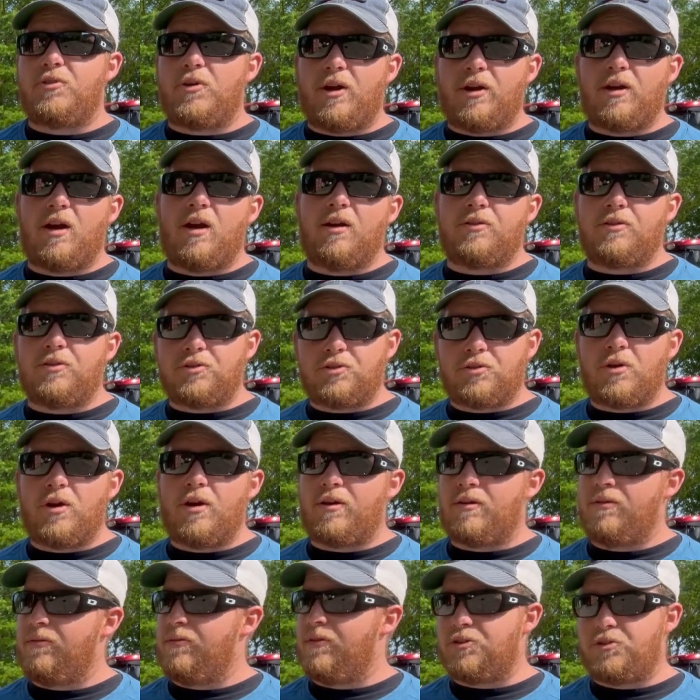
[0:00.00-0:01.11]
I got the truck,
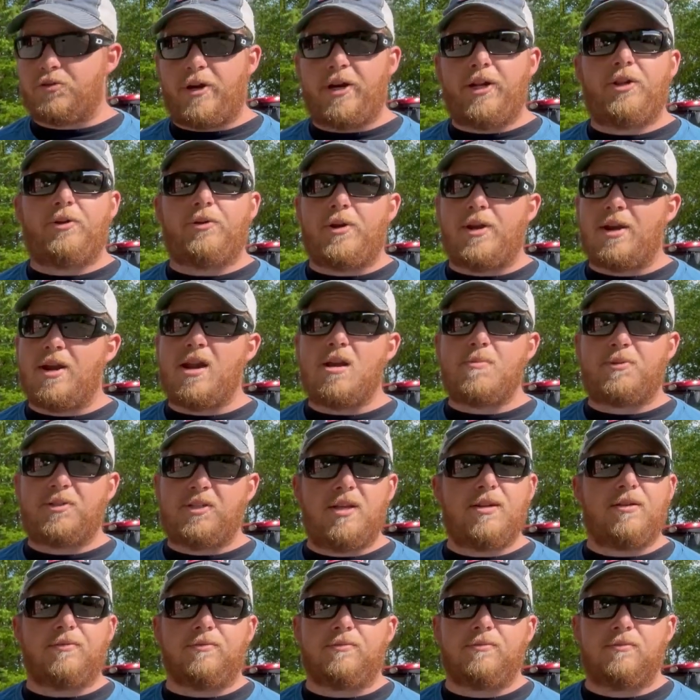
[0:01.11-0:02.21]
the trailer ended up
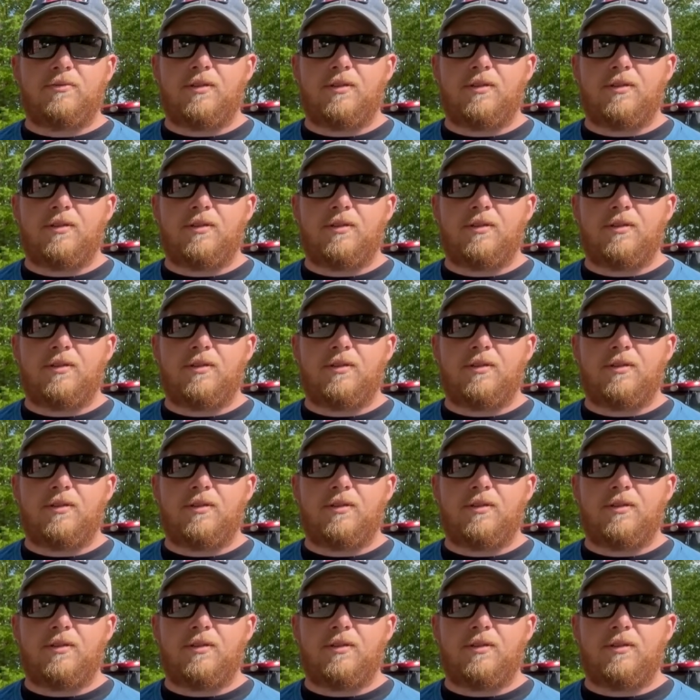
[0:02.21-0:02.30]
sitting.